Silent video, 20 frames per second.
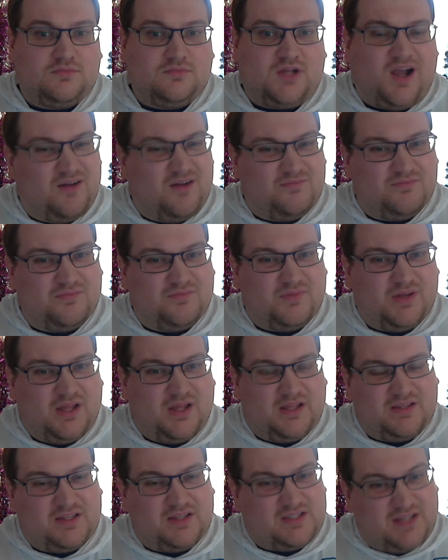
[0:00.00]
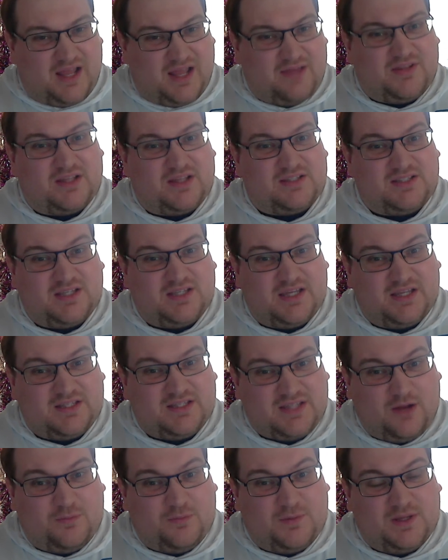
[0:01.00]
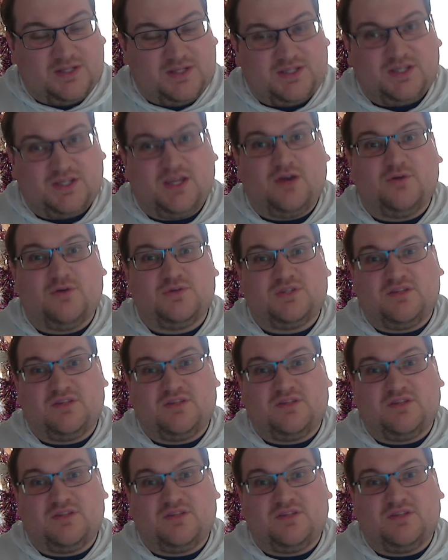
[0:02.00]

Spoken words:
car doesn't have that to help it as it goes.